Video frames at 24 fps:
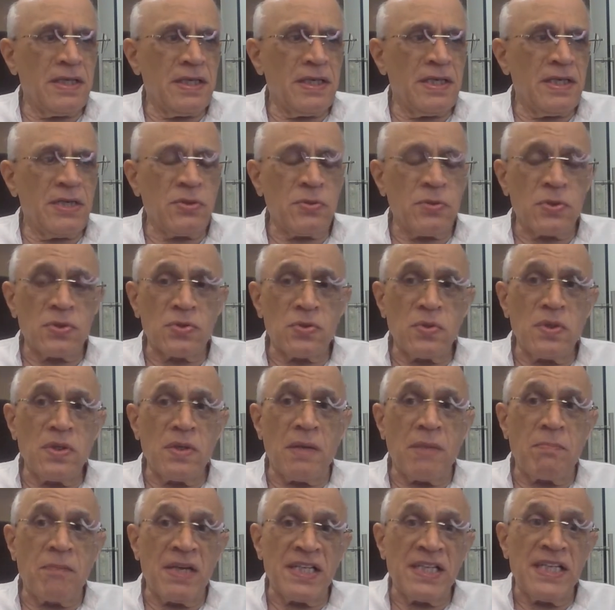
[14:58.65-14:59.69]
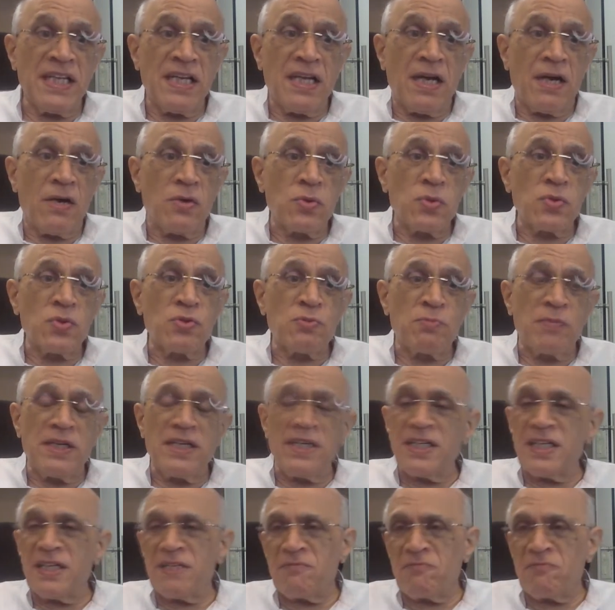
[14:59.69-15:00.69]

It was only, but then how to spend time